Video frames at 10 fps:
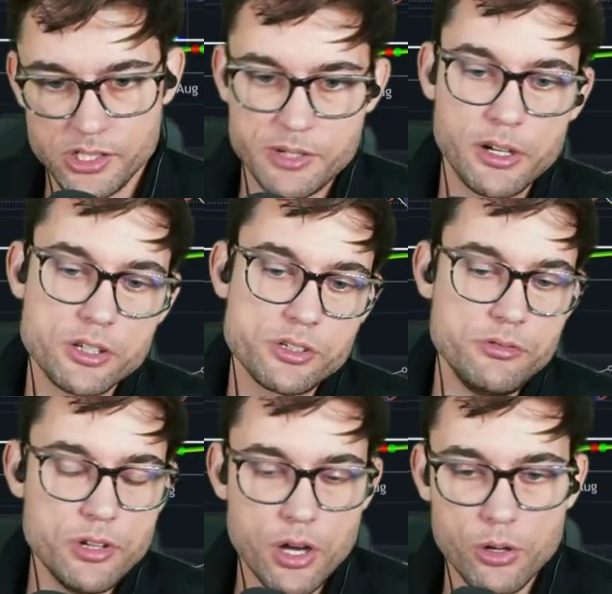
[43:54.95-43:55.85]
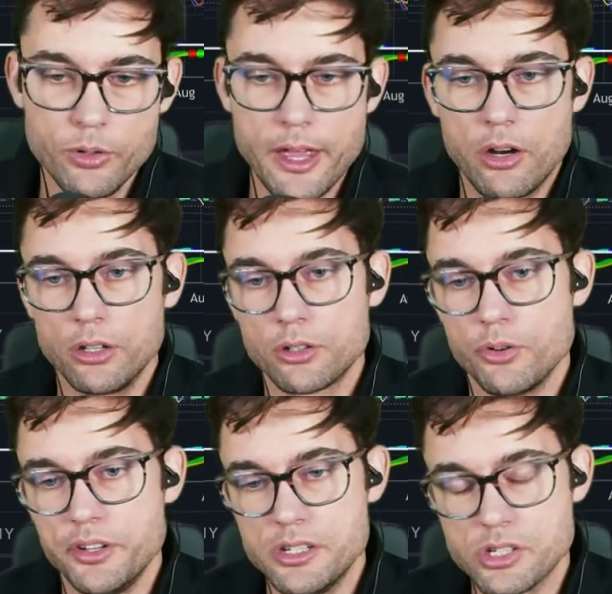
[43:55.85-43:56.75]
because that
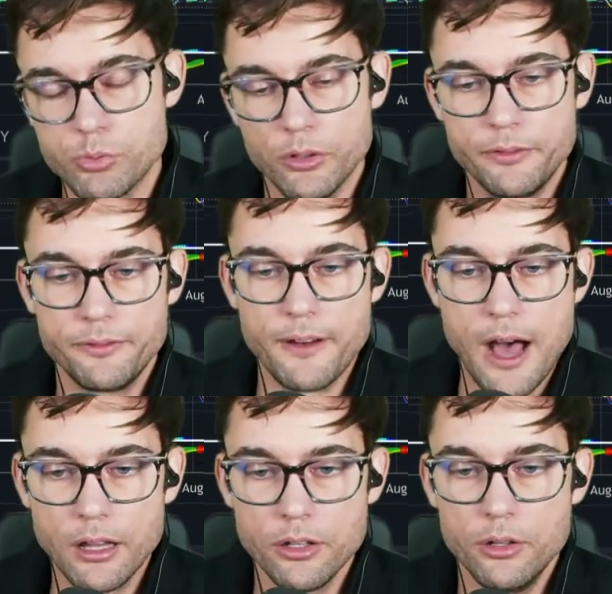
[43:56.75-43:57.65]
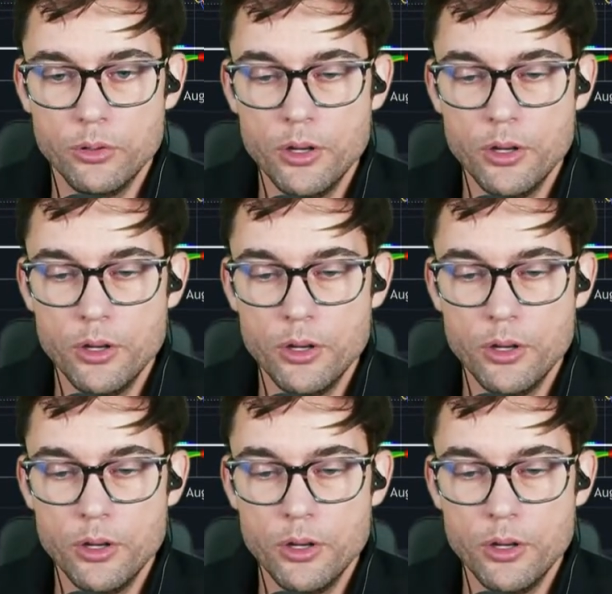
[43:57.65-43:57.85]
altcoins will follow